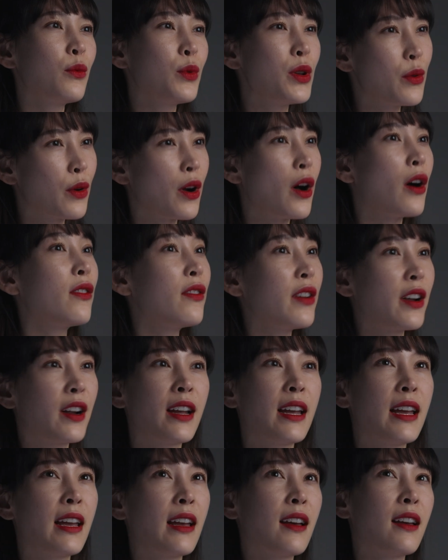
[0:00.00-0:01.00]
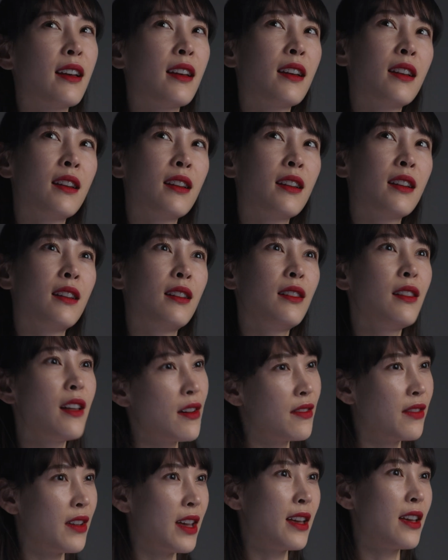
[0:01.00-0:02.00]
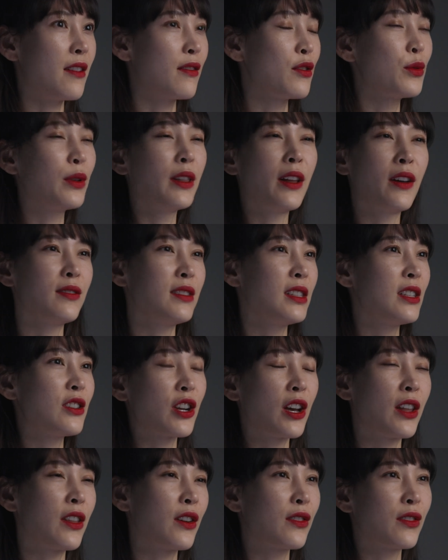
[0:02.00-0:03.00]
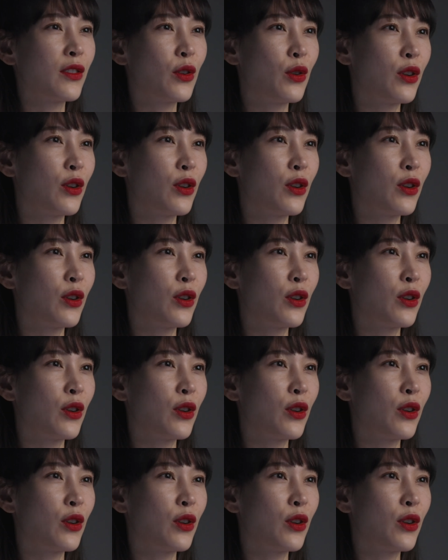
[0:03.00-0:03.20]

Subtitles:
We were all very loving. Everyone loved each other, of